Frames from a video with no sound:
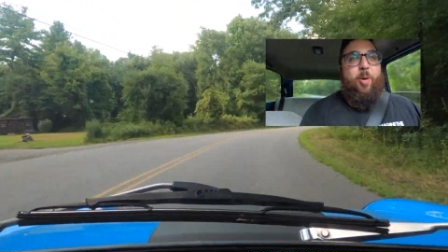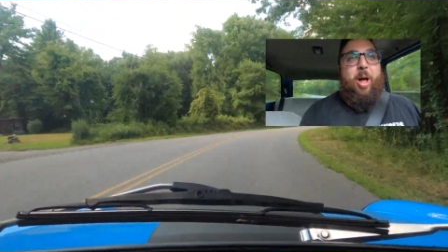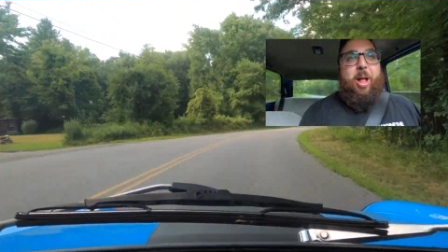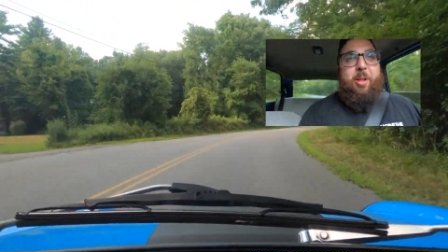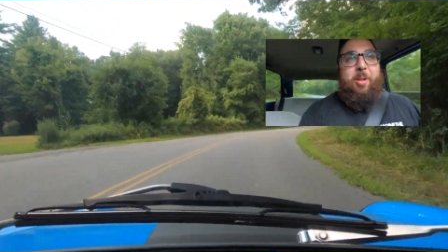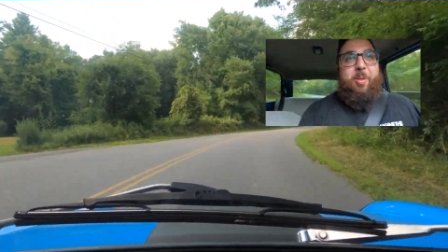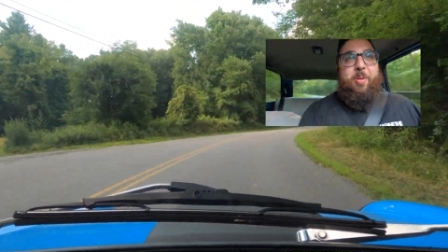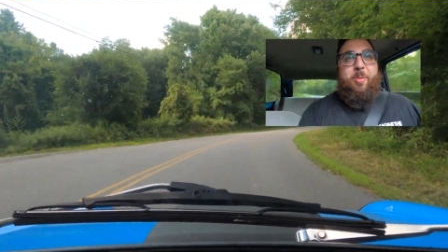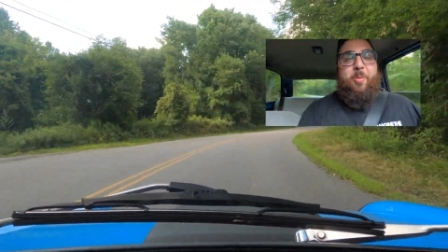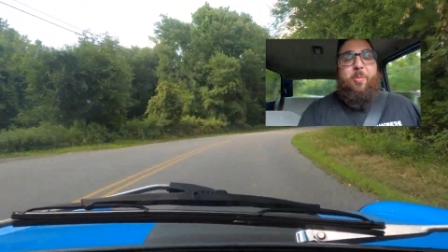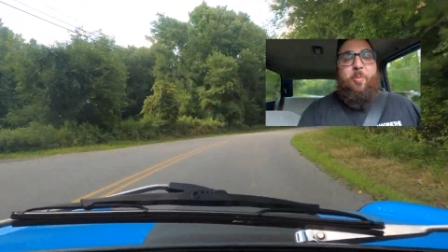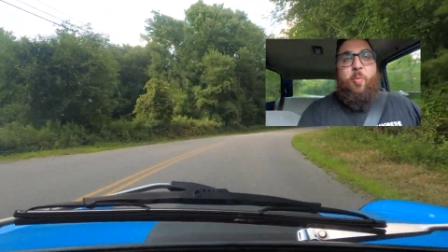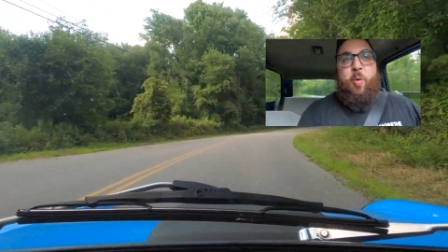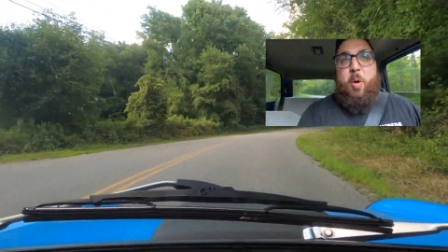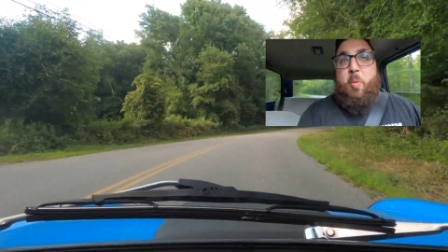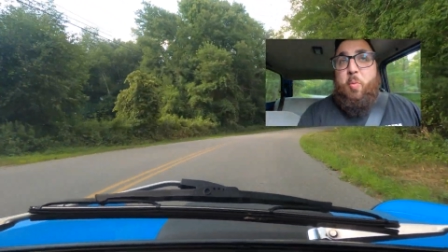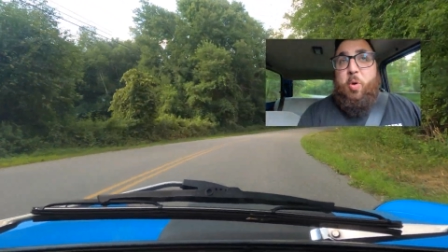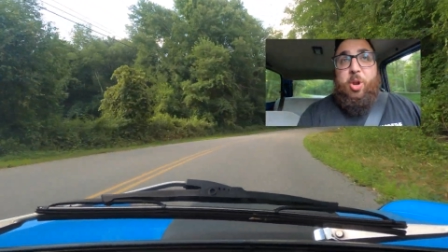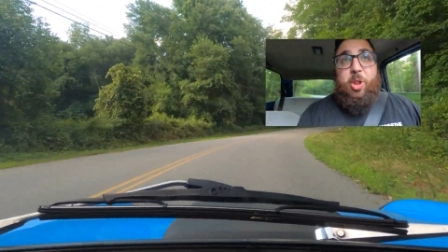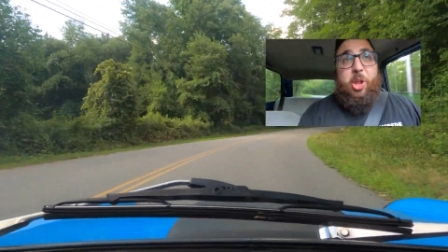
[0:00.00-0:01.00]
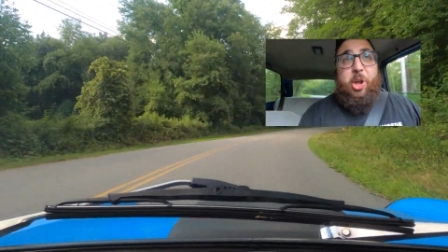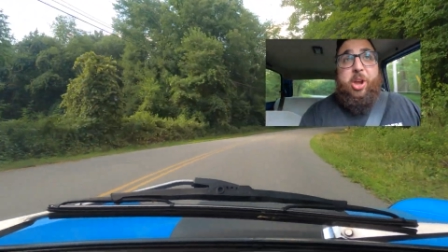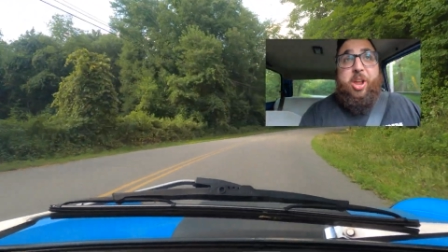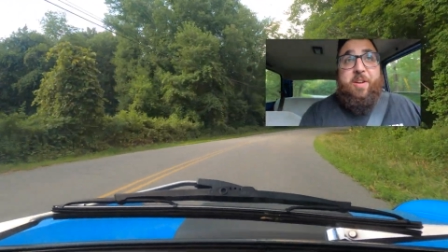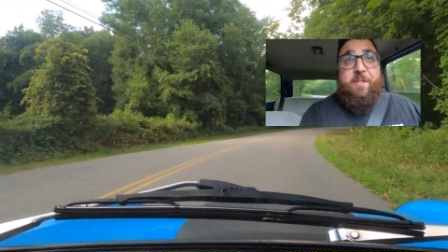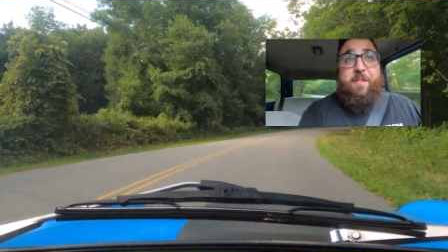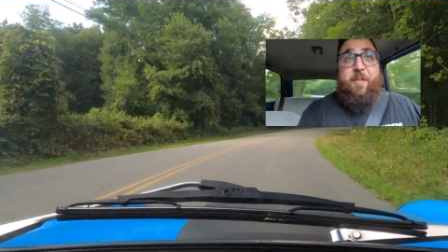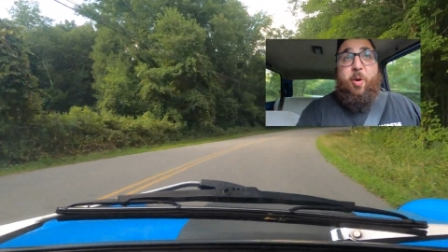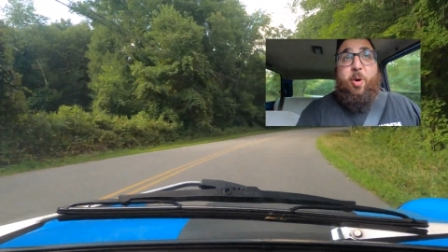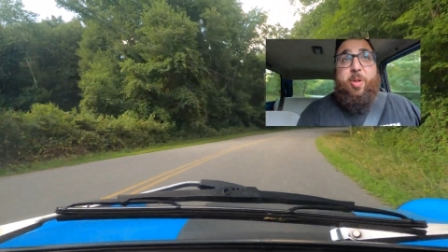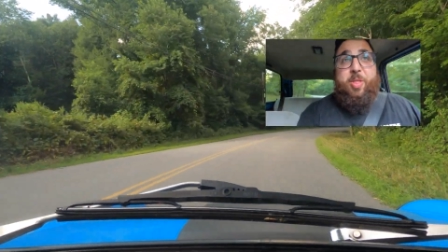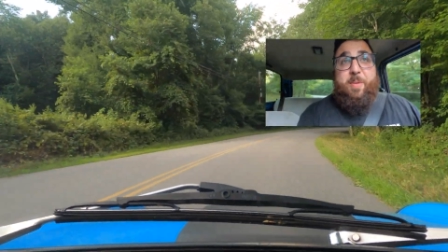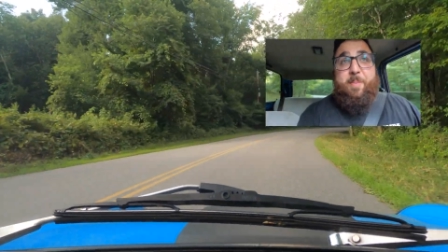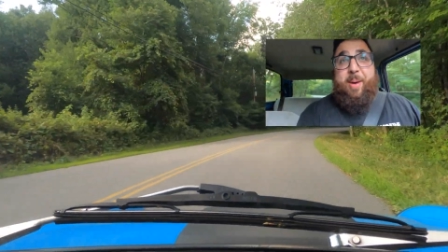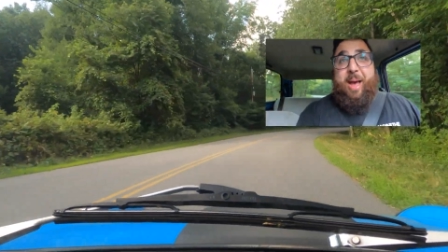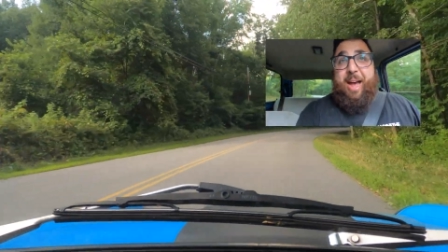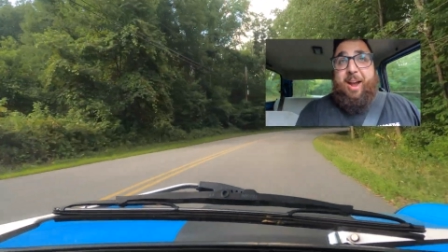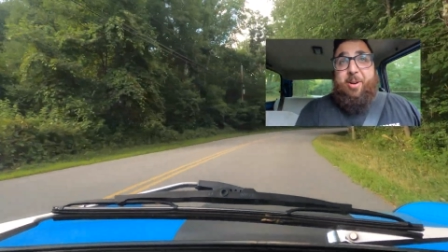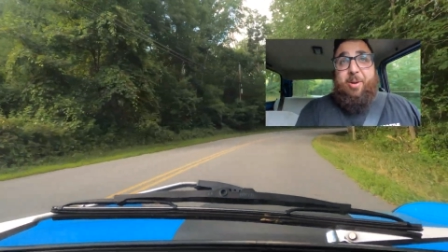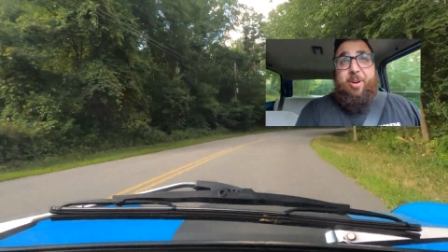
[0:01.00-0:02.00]
well, what we're looking for in the
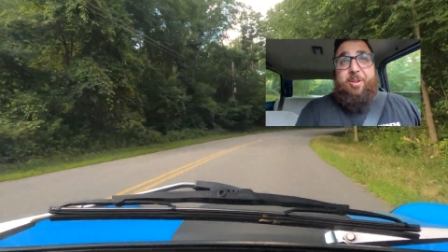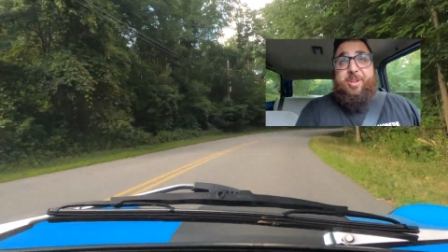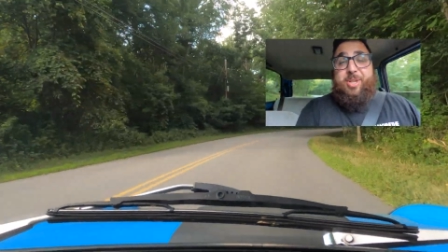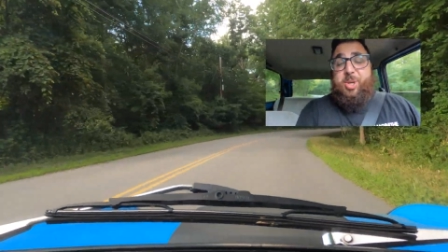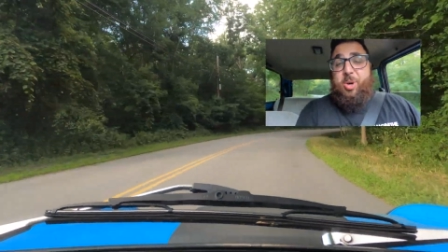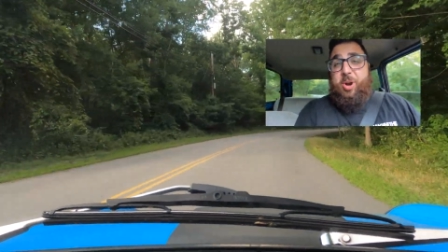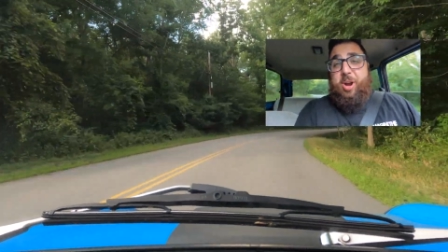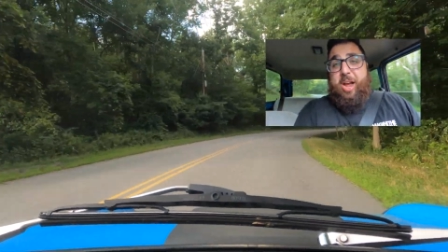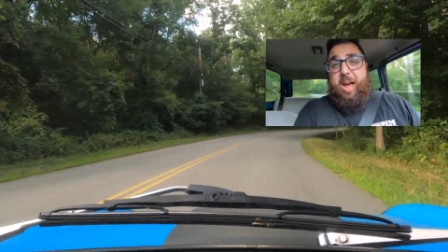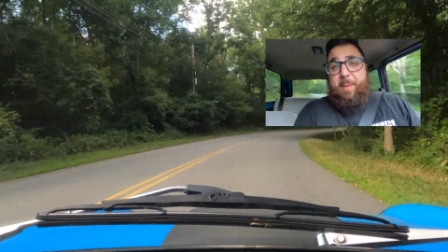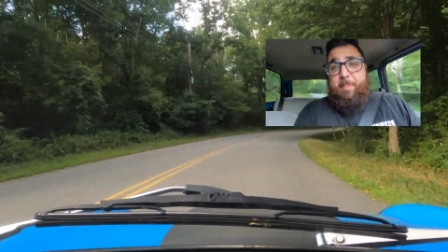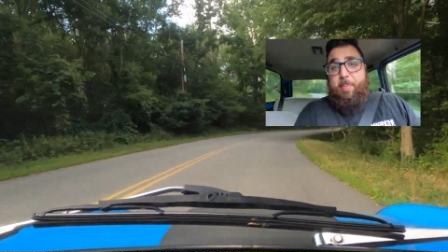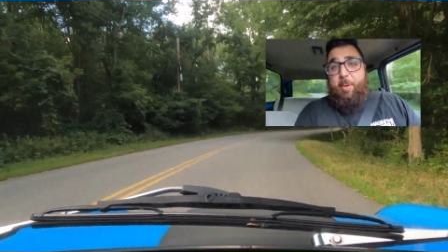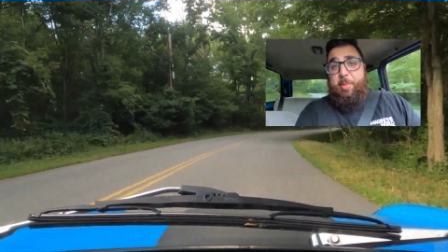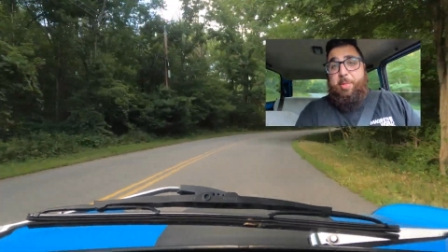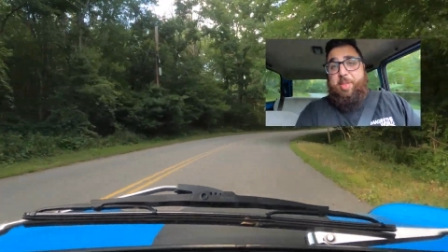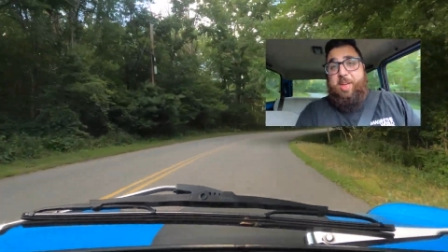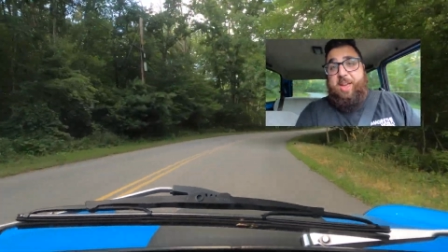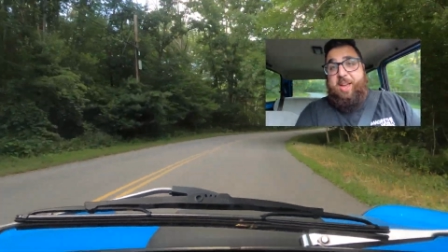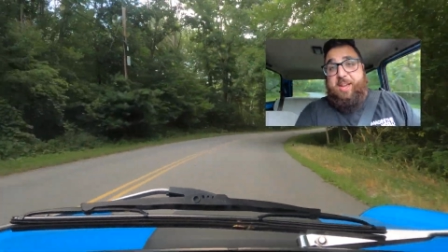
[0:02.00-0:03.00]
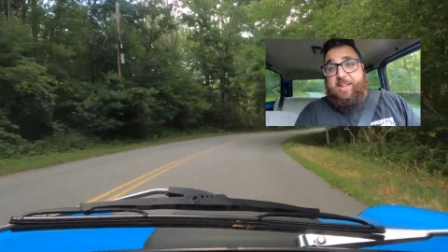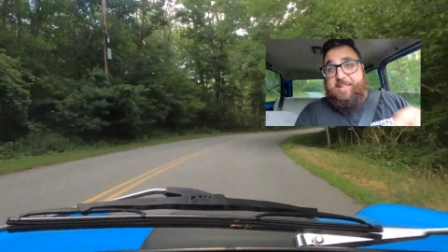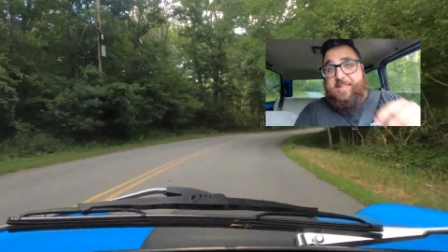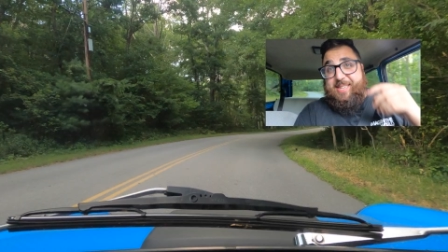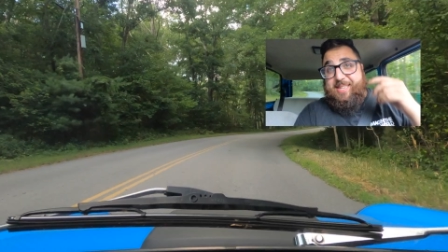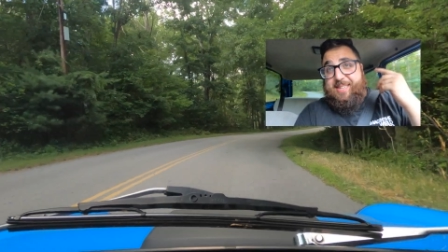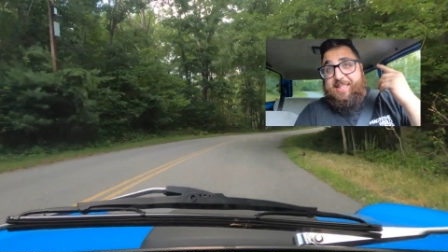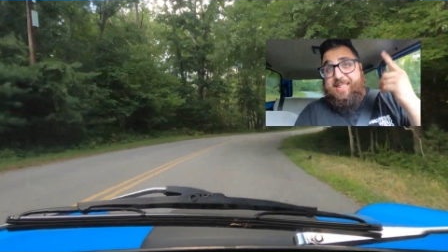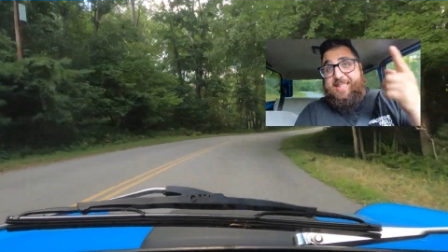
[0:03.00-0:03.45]
back roads are a couple things.